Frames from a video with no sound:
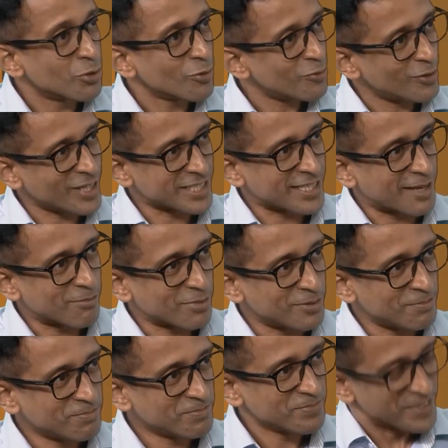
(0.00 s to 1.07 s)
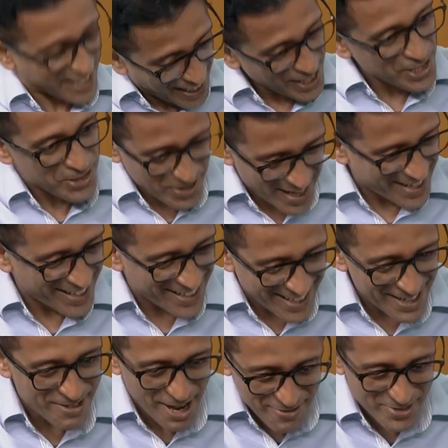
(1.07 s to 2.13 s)
Beautiful example. Thank you.
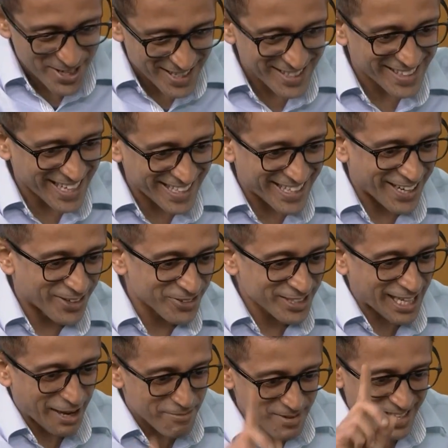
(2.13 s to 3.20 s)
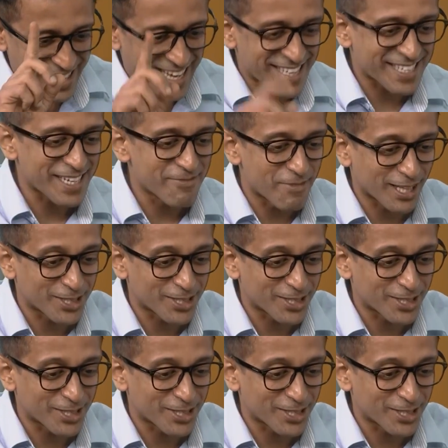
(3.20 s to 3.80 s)
I've written that down, capitalizing